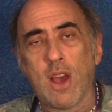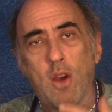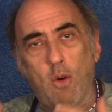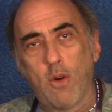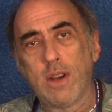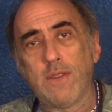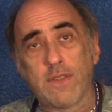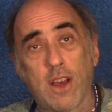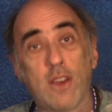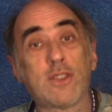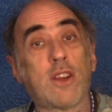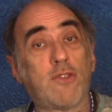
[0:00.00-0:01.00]
all of
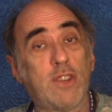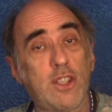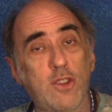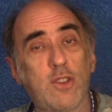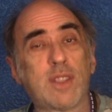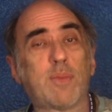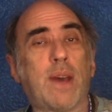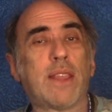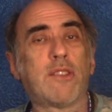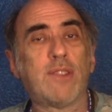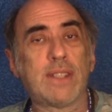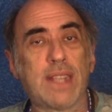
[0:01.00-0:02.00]
those are reduced by the
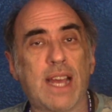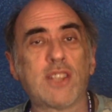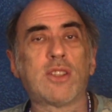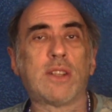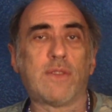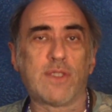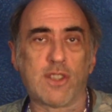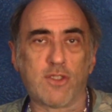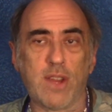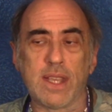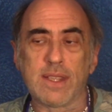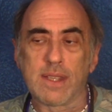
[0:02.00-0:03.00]
reduction of
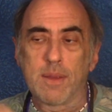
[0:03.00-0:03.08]
stress.